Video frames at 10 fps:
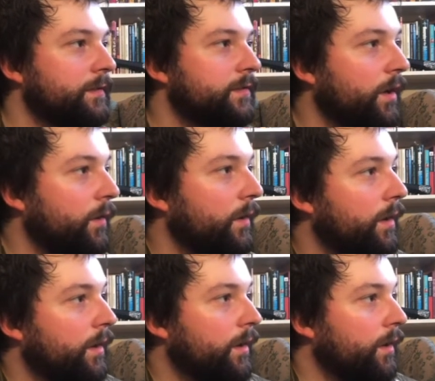So,
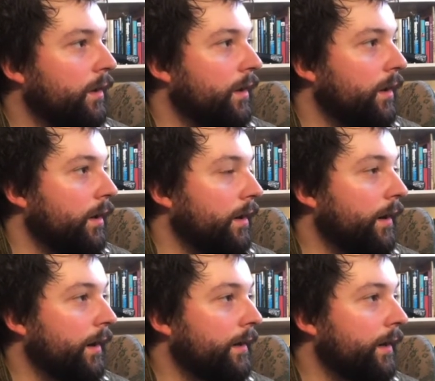all
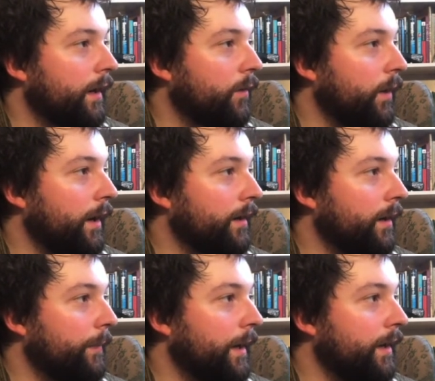right, yeah, quiet
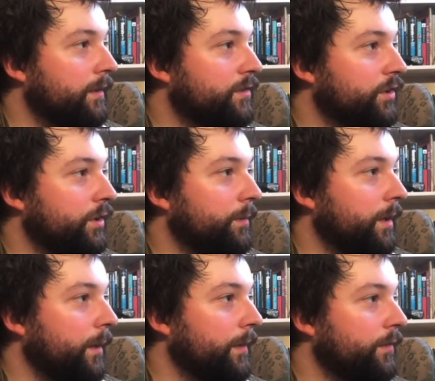on my end too, but
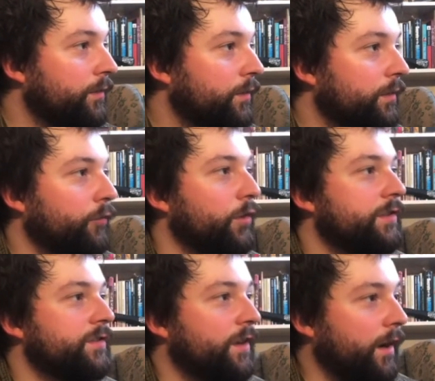coming through. The
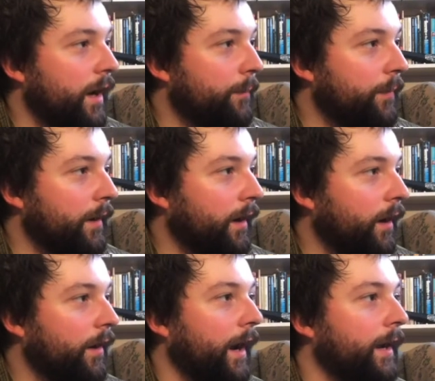voices are epic.
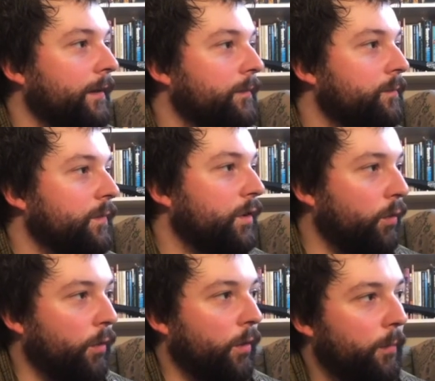All right,
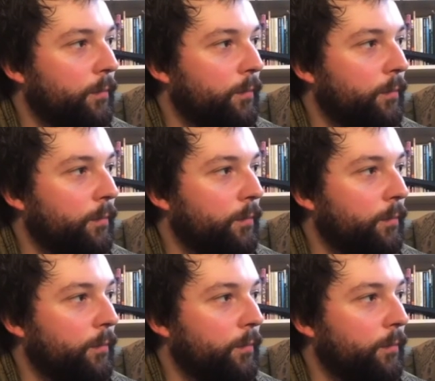cool.